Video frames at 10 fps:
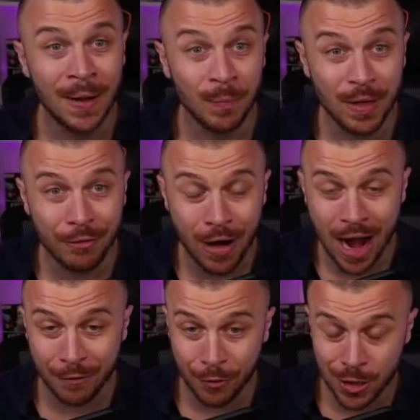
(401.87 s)
The
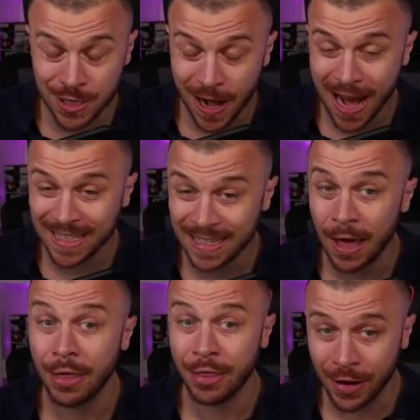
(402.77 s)
fire version has
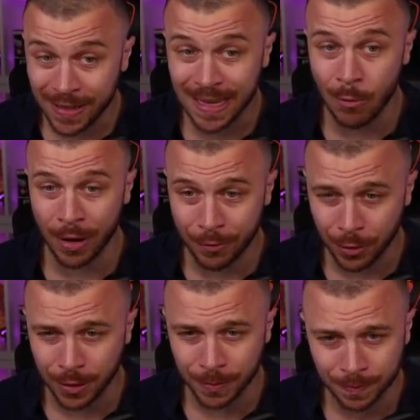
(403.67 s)
three star weak foot.